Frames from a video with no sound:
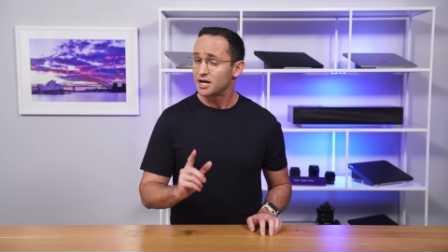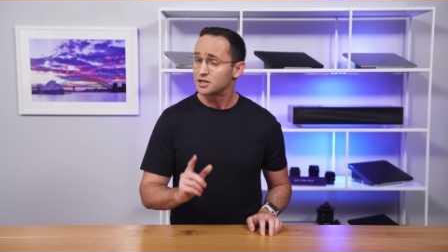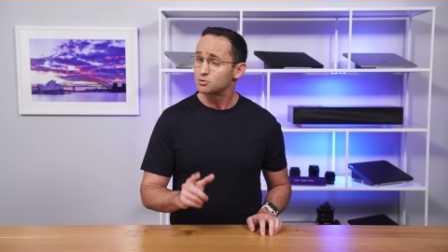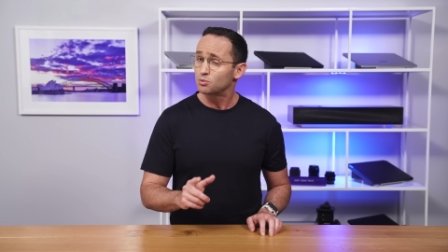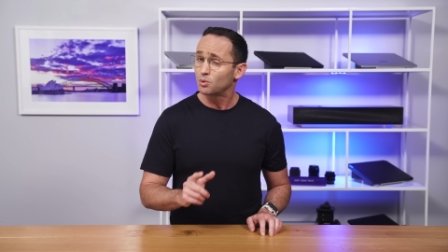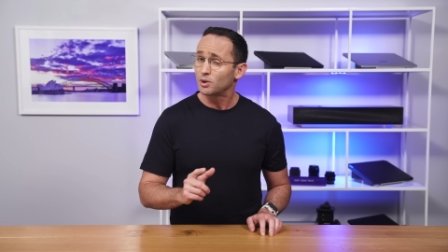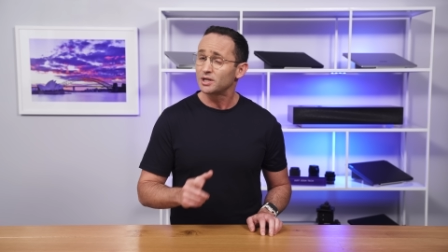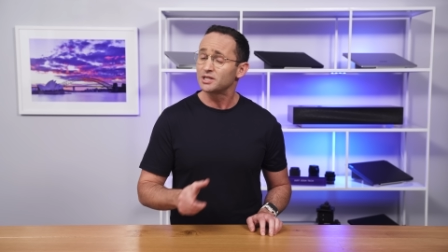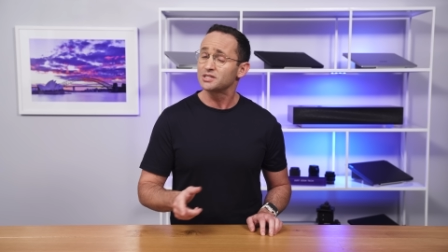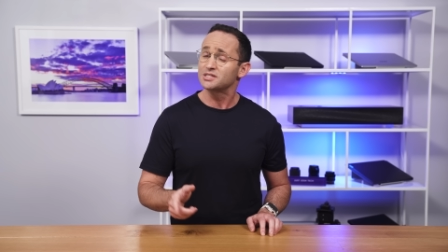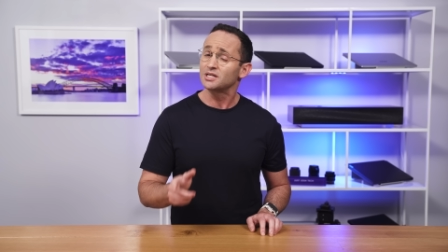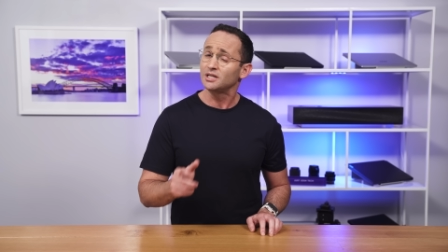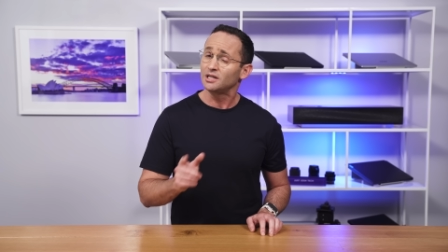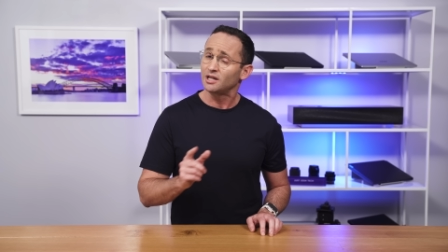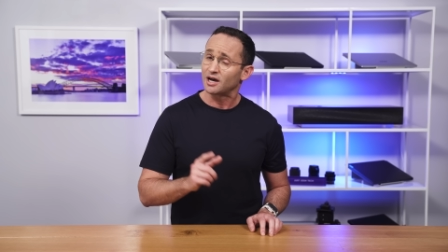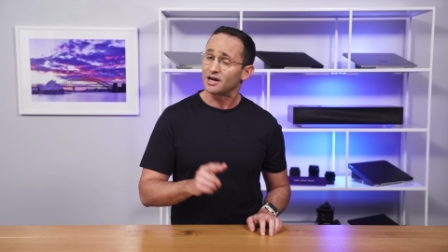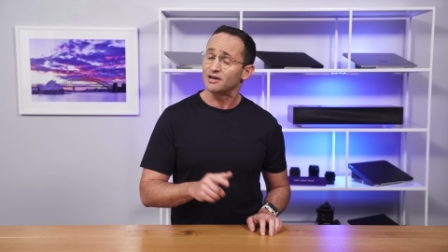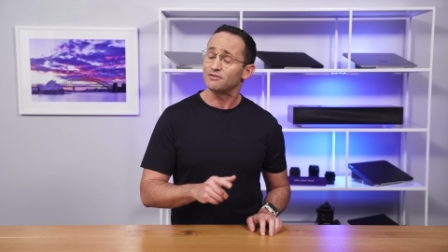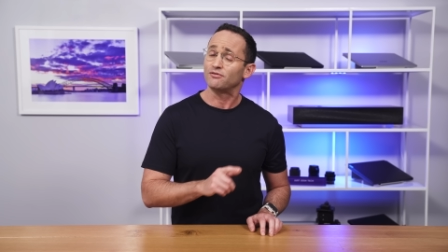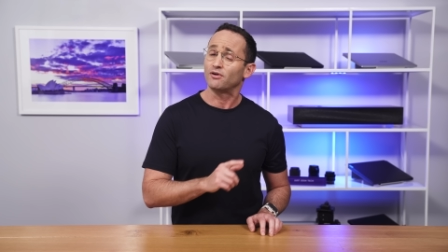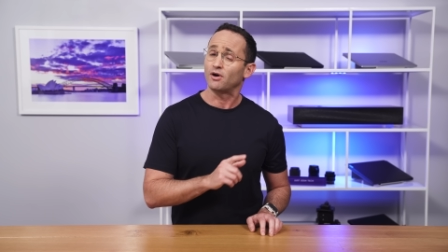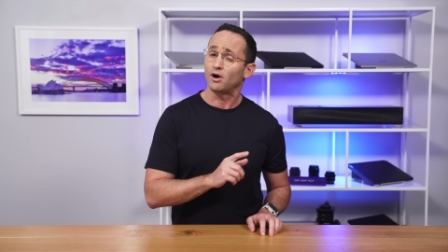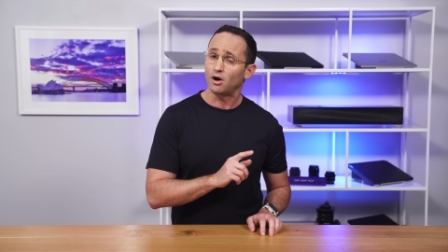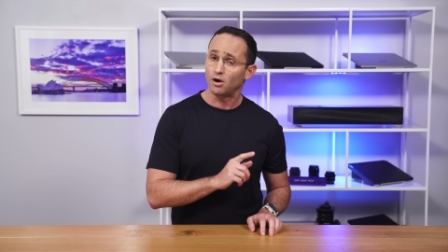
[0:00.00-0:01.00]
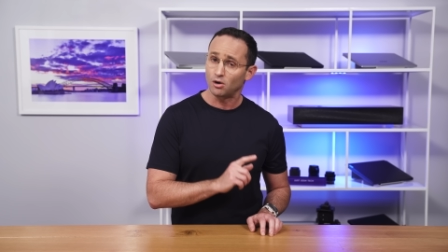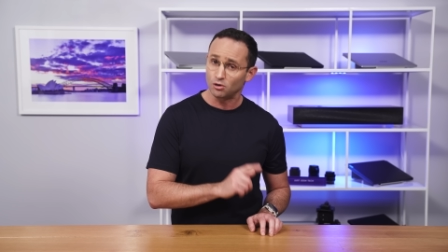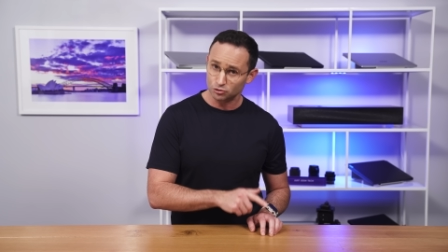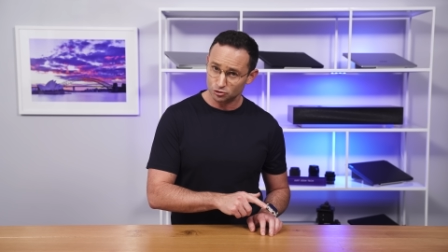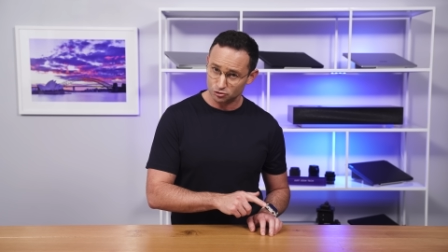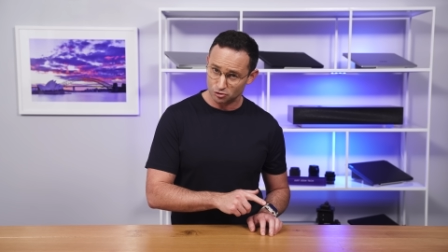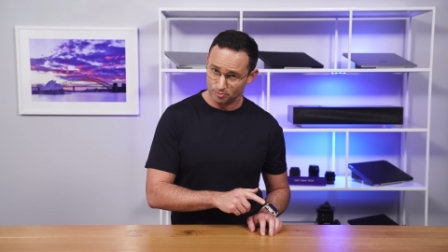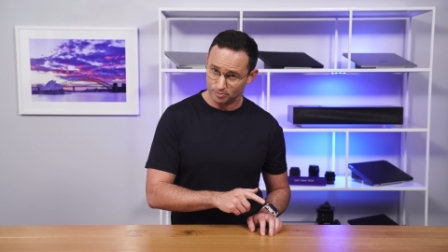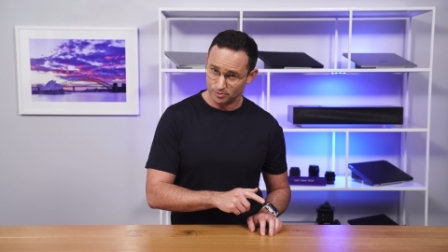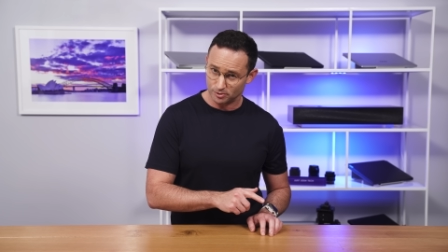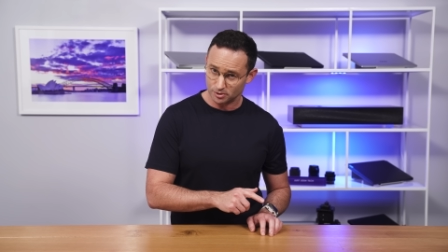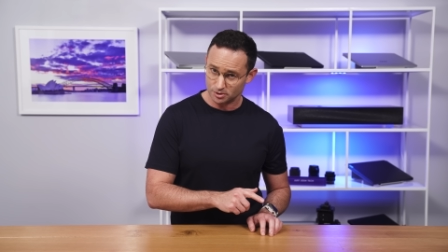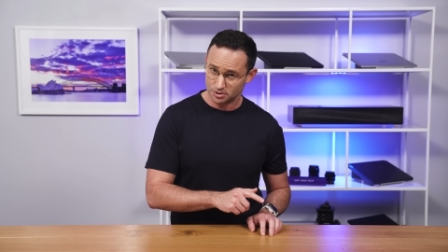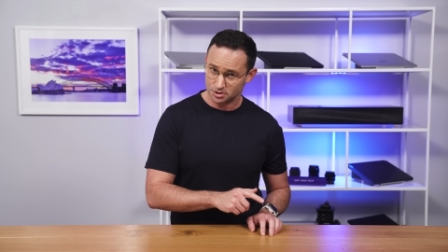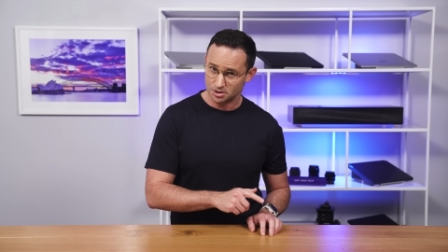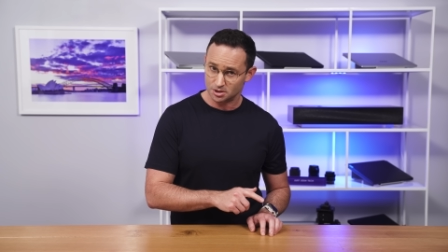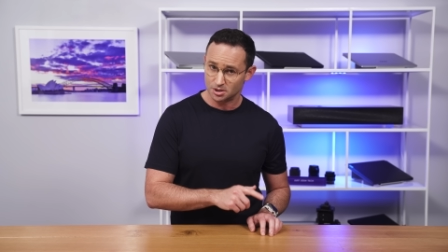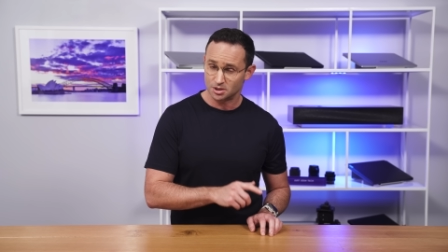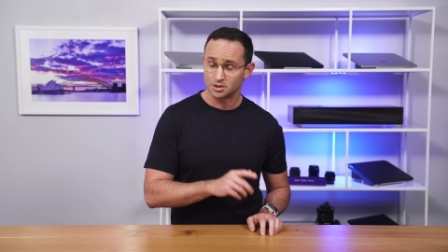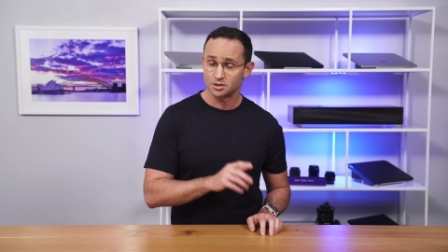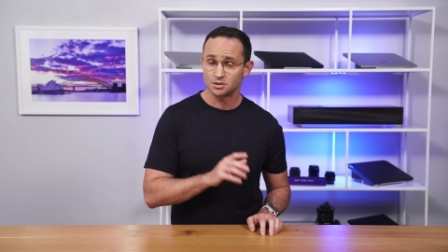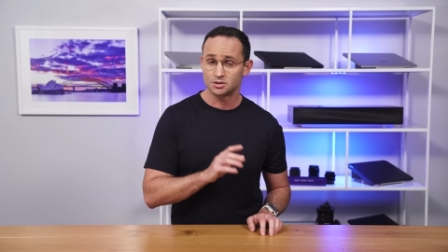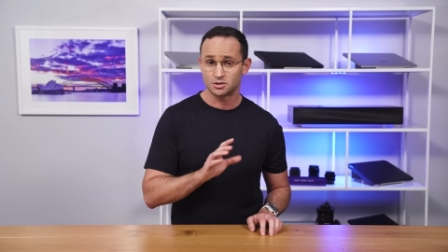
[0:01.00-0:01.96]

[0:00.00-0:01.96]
as well as a line for Ultrabooks.